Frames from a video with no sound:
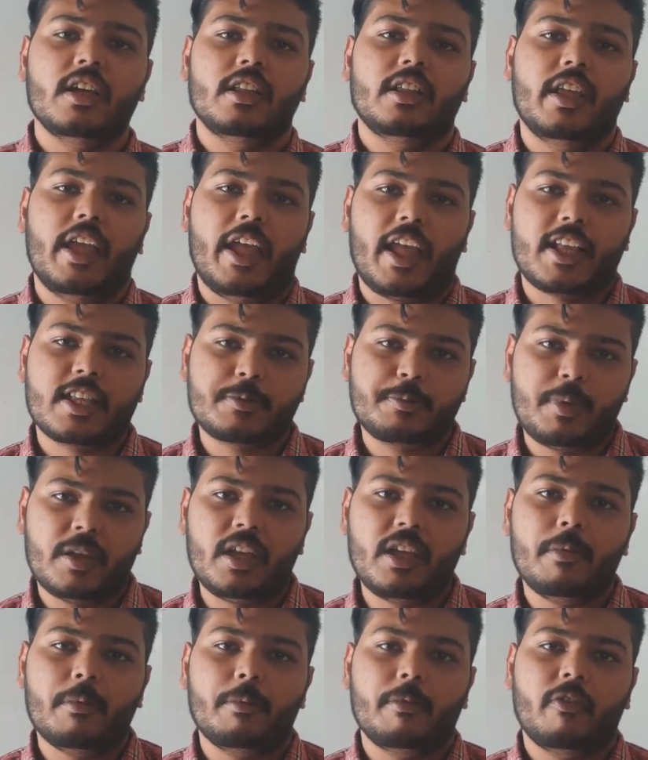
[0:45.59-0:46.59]
the
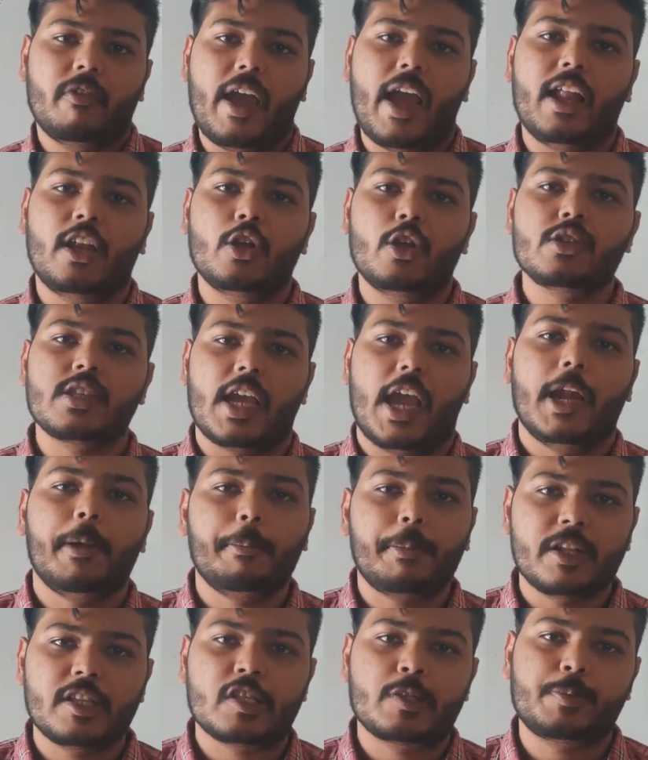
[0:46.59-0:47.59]
XP values
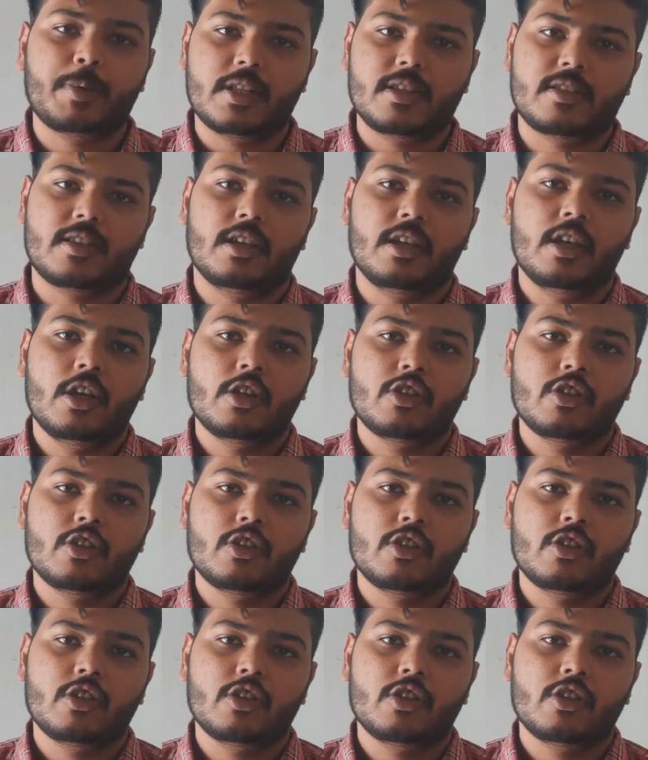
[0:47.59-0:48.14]
and principles.